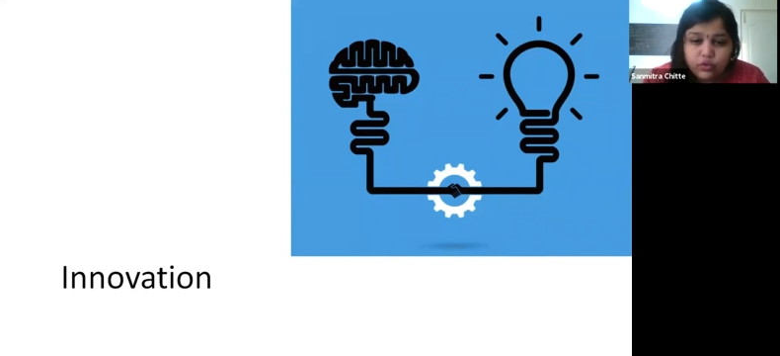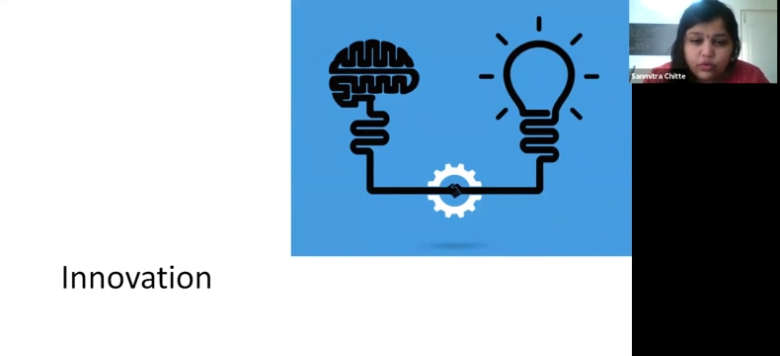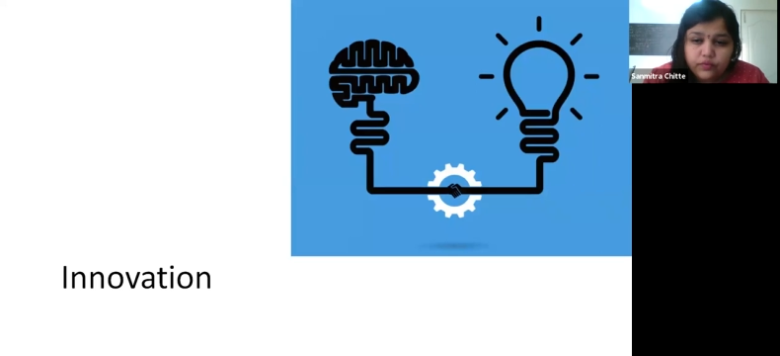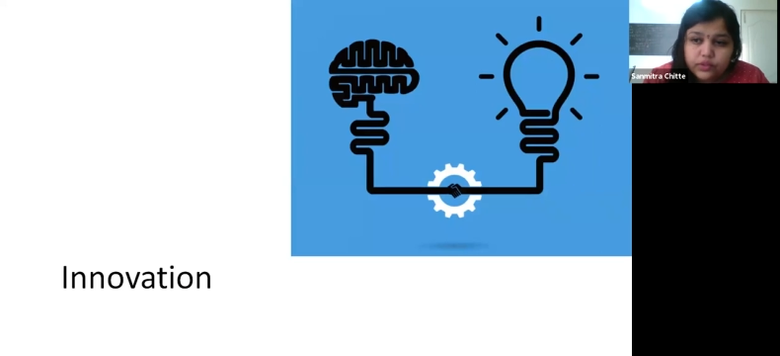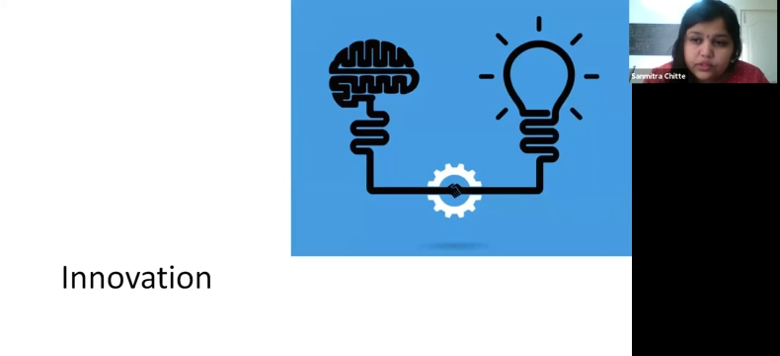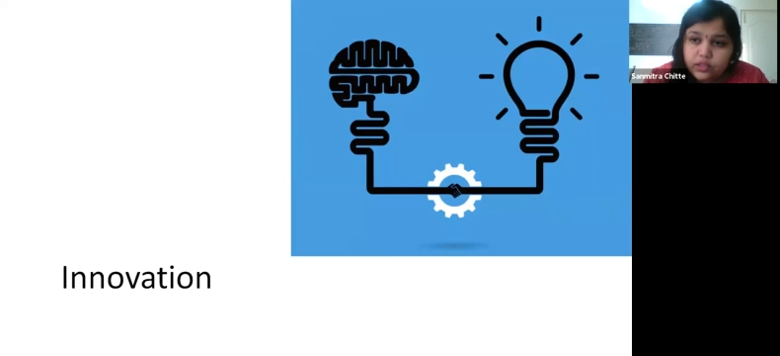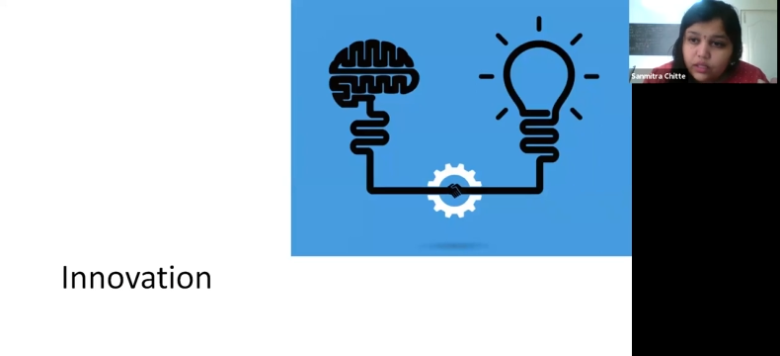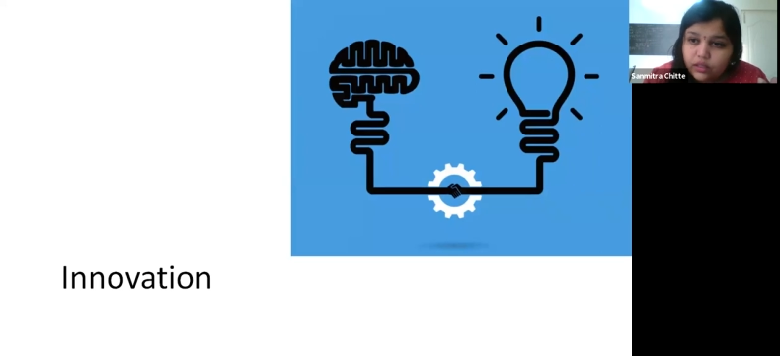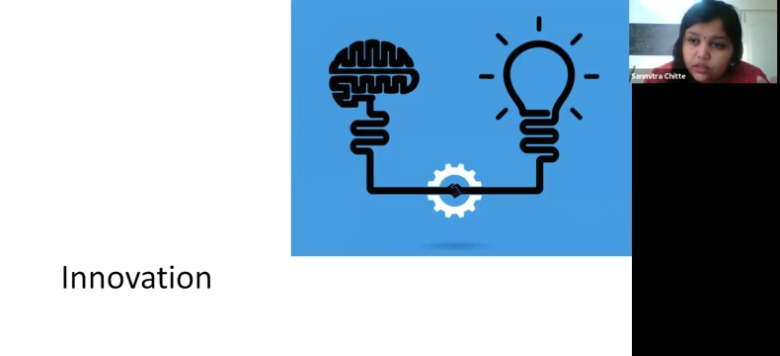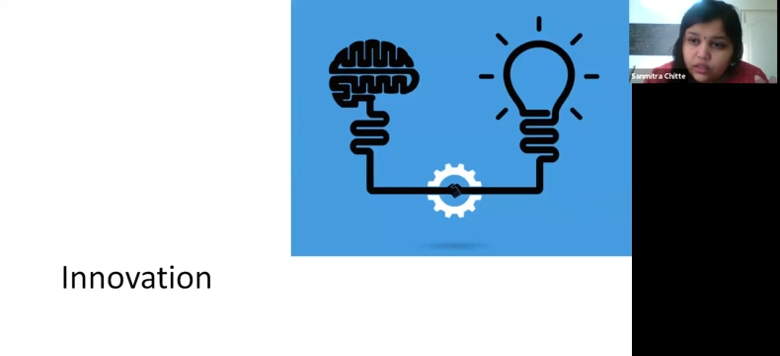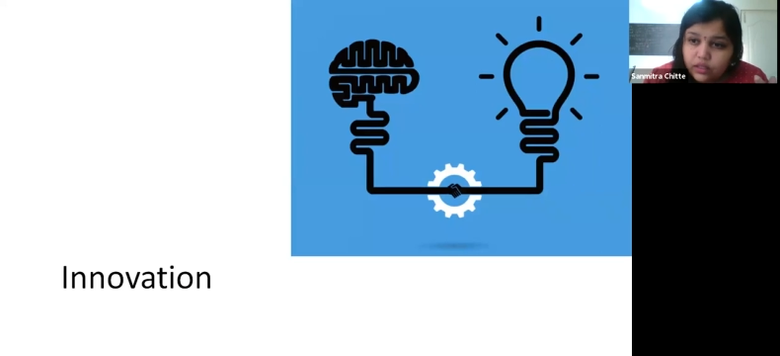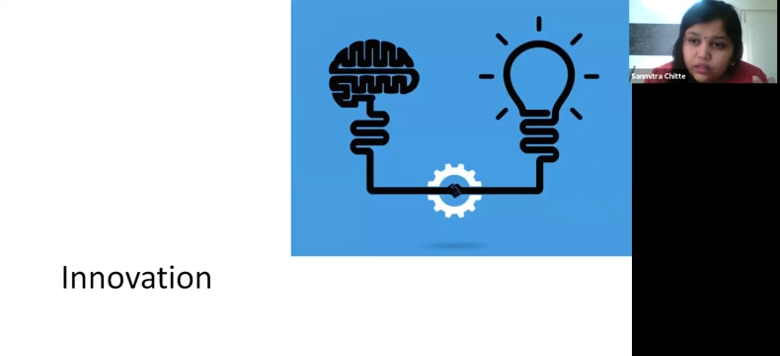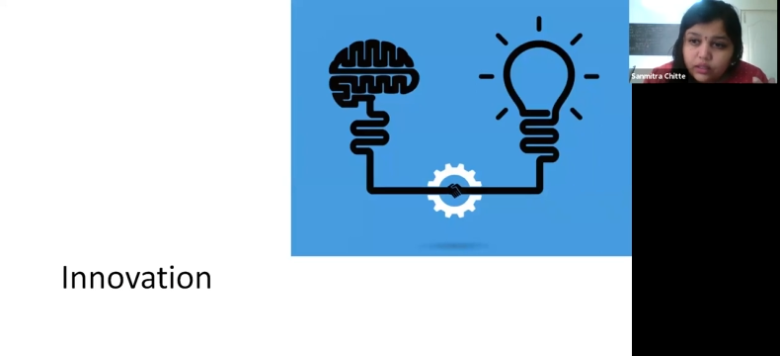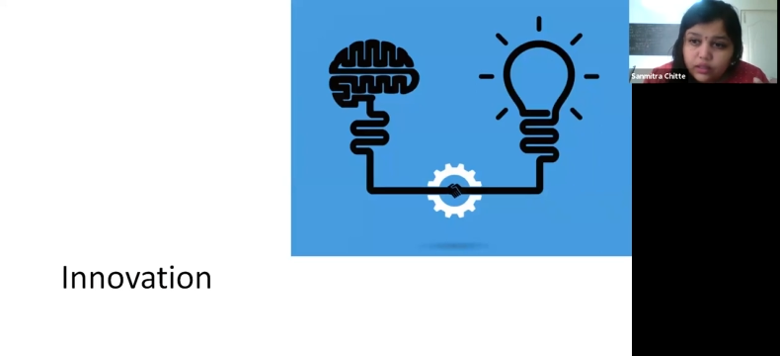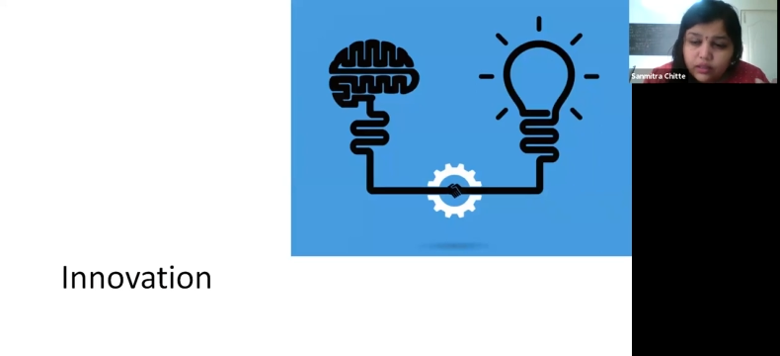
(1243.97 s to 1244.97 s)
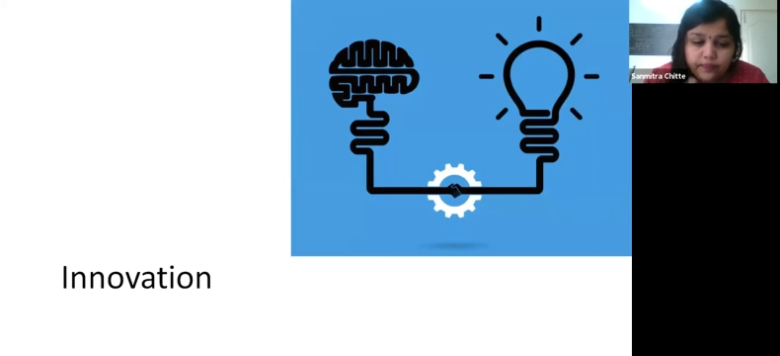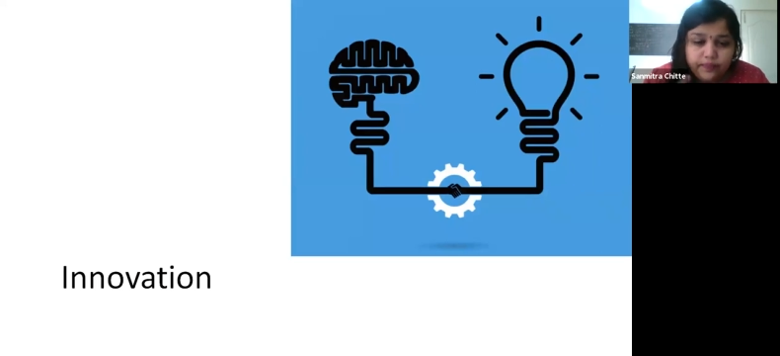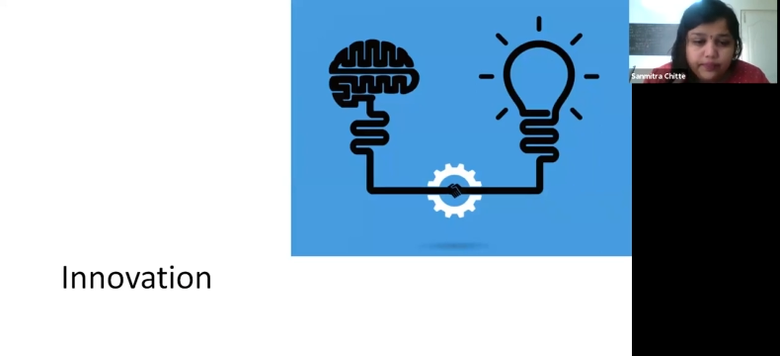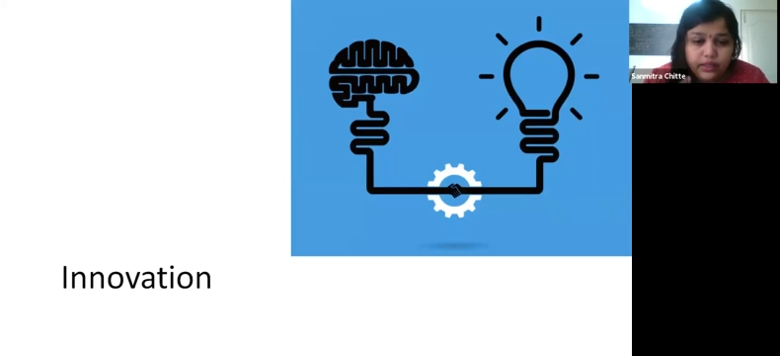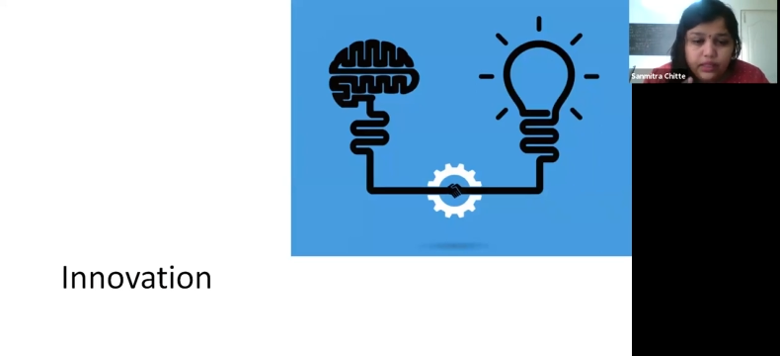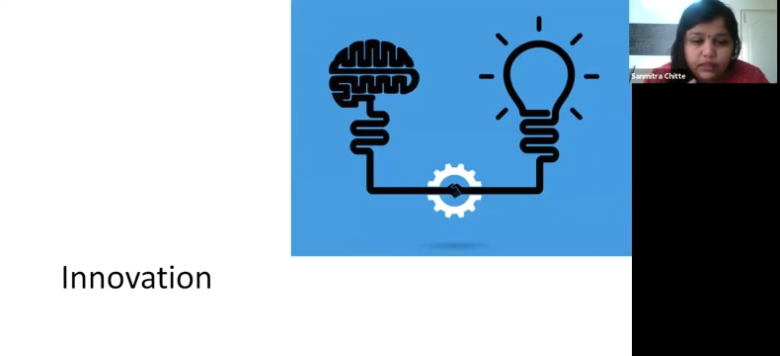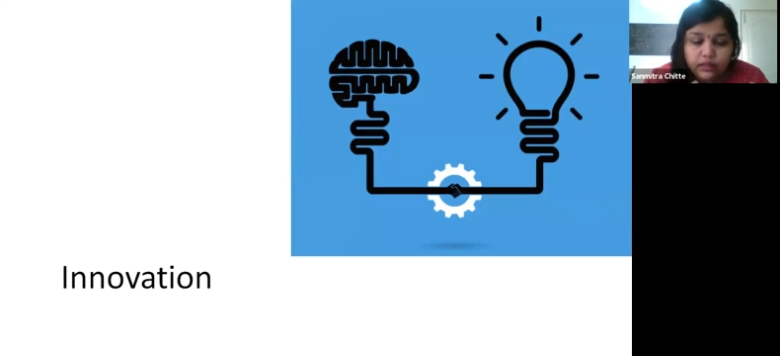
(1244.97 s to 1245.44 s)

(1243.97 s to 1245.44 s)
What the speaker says: of design thinking,